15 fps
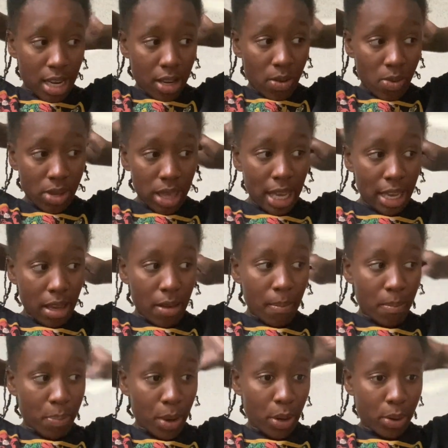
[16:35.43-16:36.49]
with,
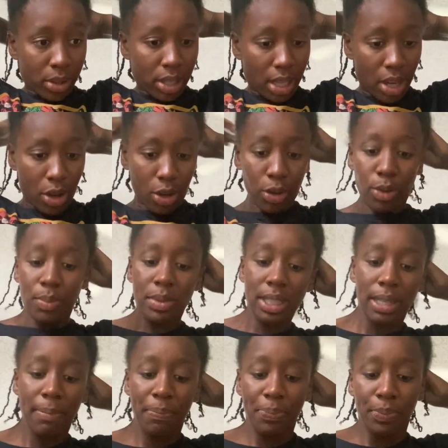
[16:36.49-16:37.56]
like, both
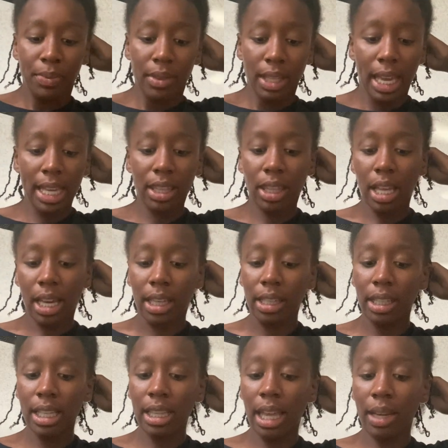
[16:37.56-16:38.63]
homes. And
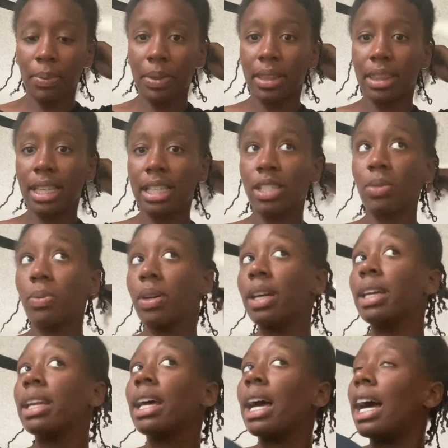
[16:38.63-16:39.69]
luckily, like, with this
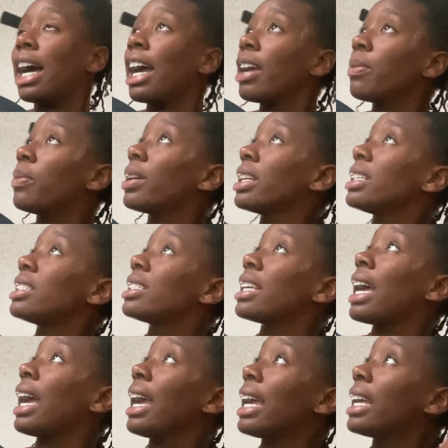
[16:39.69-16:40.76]
one, I want to
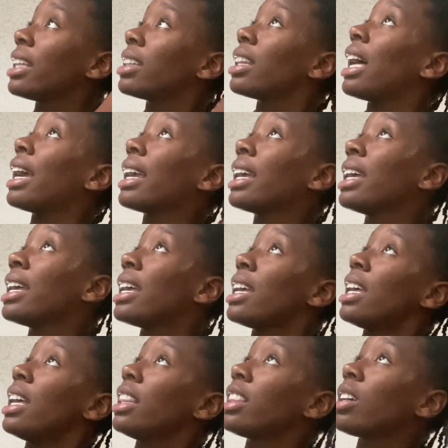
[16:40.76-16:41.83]
say, like,
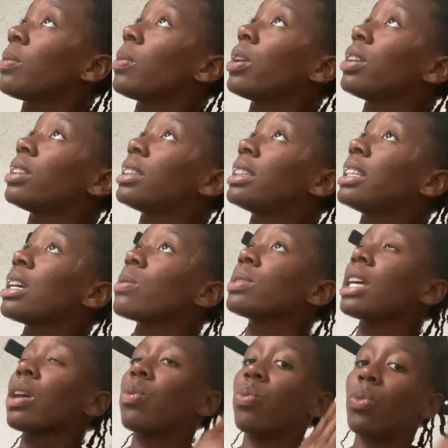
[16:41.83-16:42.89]
there was,
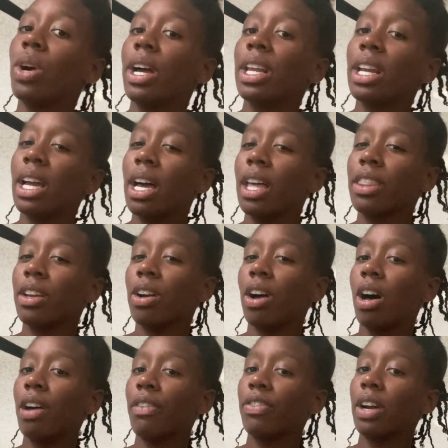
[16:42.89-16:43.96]
like, one other
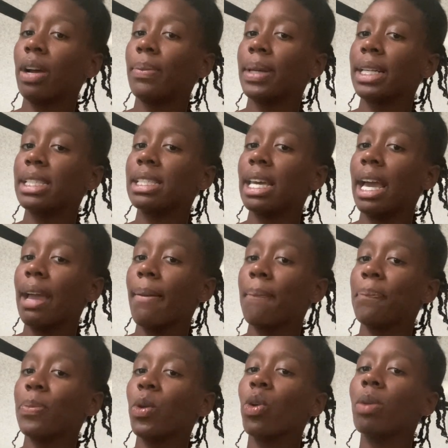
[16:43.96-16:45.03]
offer, I want to say.
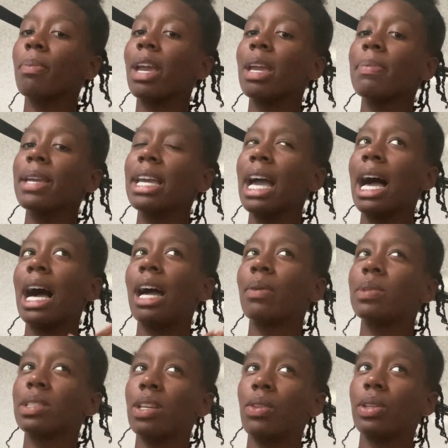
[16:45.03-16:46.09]
Or maybe I
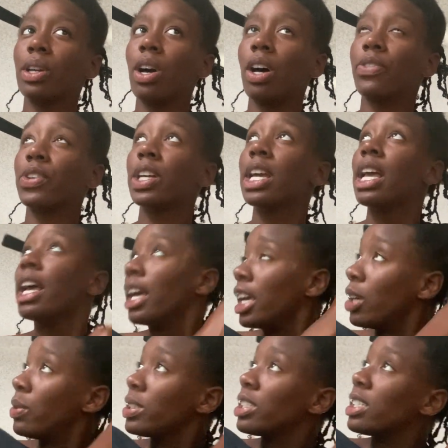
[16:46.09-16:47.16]
was the only offer.
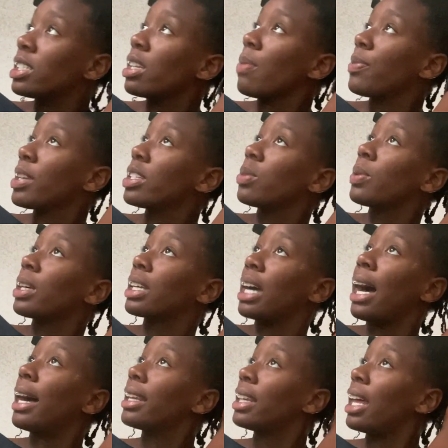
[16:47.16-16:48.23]
It was just something to where
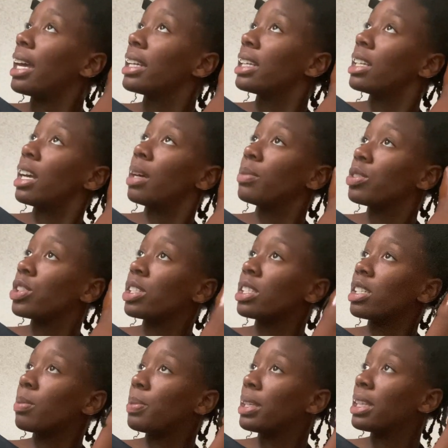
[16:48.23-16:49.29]
God lined it up
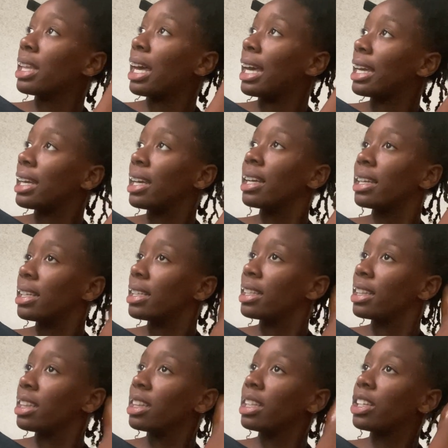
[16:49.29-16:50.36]
just to be, like,
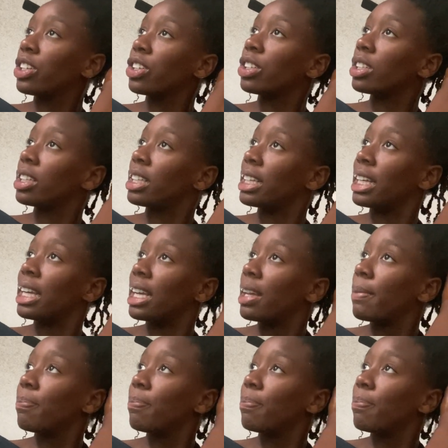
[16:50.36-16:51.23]
literally